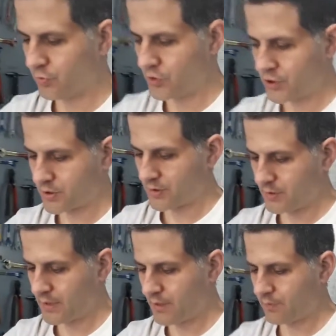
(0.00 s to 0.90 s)
push
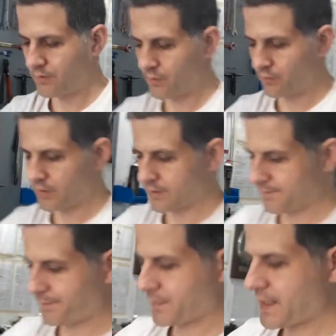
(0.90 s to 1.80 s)
liquid through
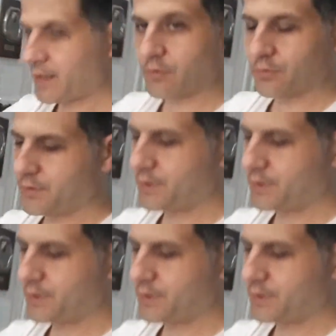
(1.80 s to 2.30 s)
a narrowed